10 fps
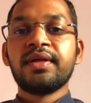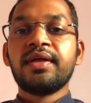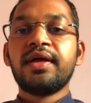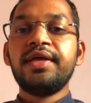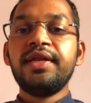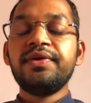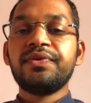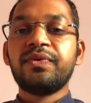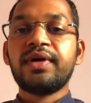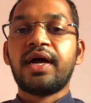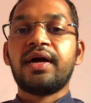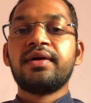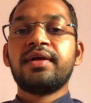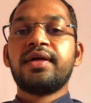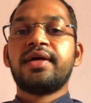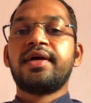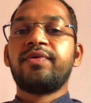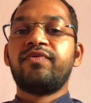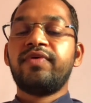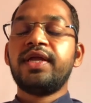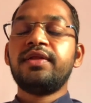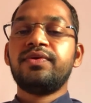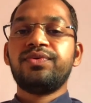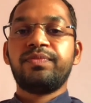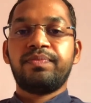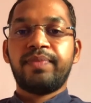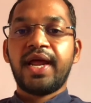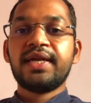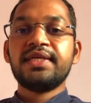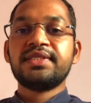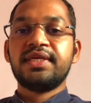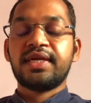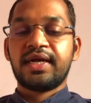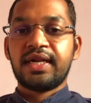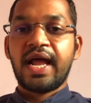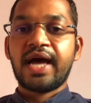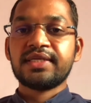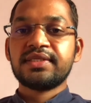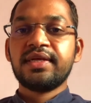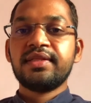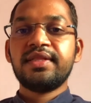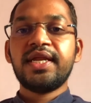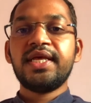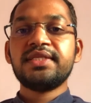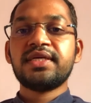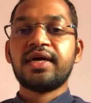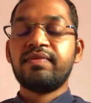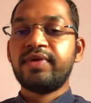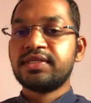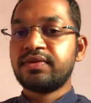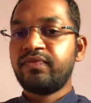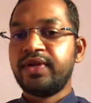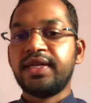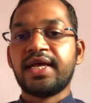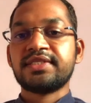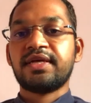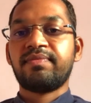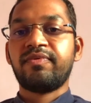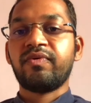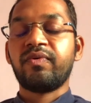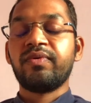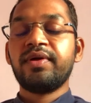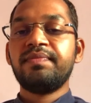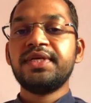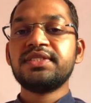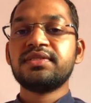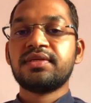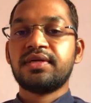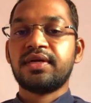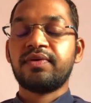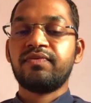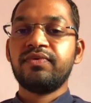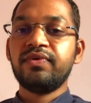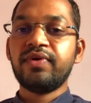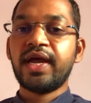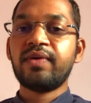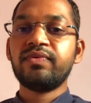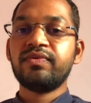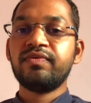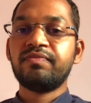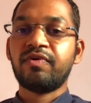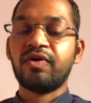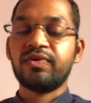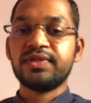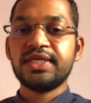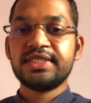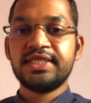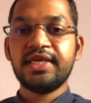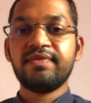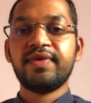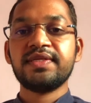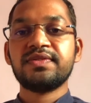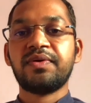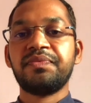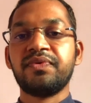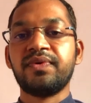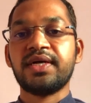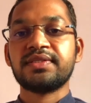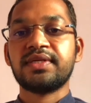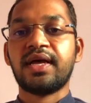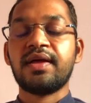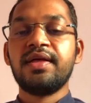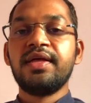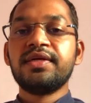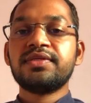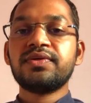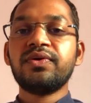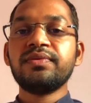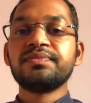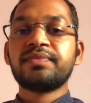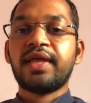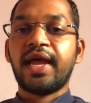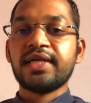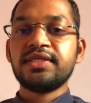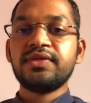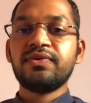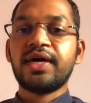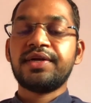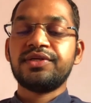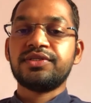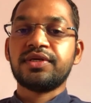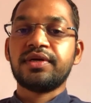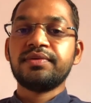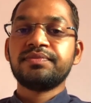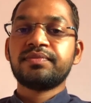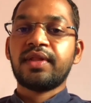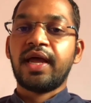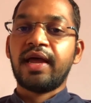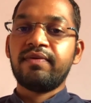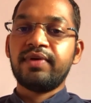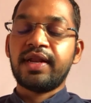In yoga, when you practice in a class, there is always a vinyasa flow. Means you have to follow the sequence of yogasana. So as a yoga teacher, I will